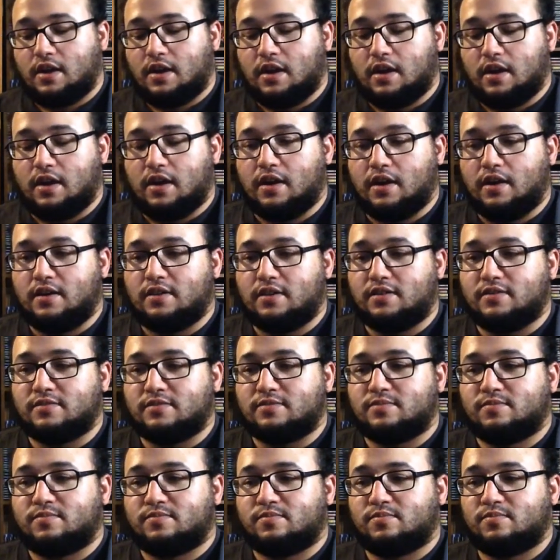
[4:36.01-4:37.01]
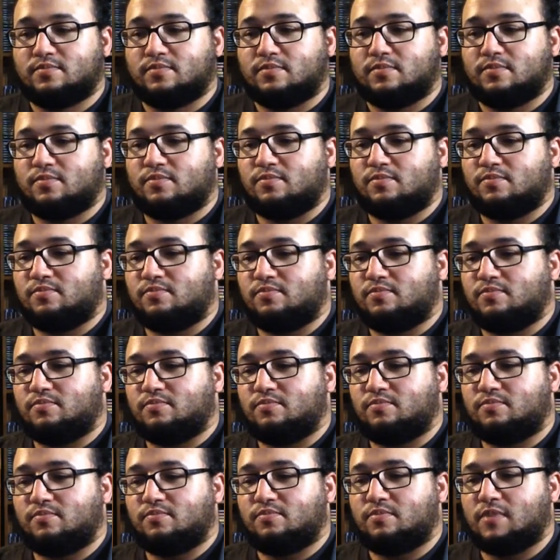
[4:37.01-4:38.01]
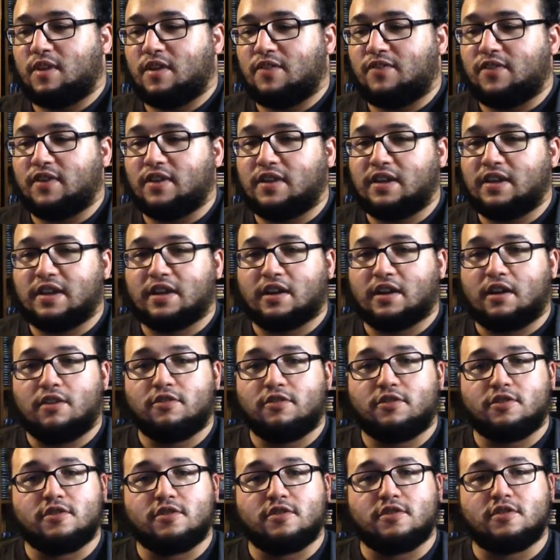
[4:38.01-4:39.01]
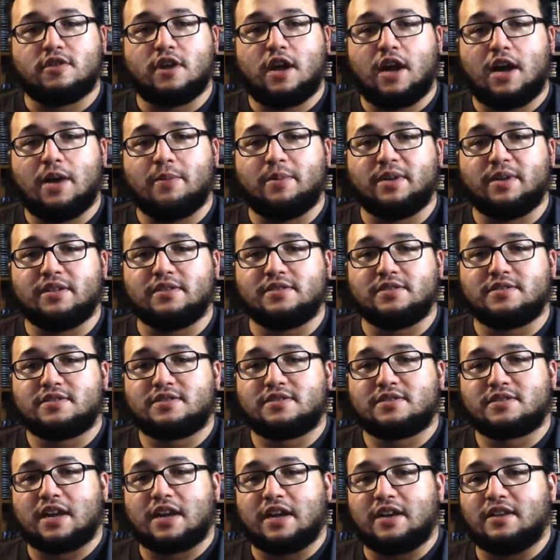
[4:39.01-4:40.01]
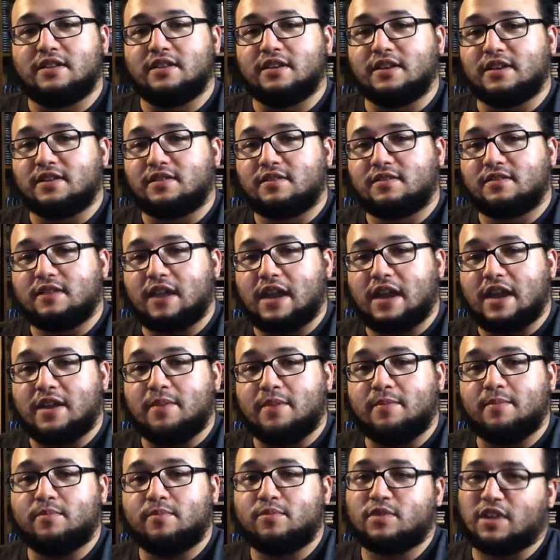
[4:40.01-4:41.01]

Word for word: Uh, I feel like other hobbies, kind of like anime,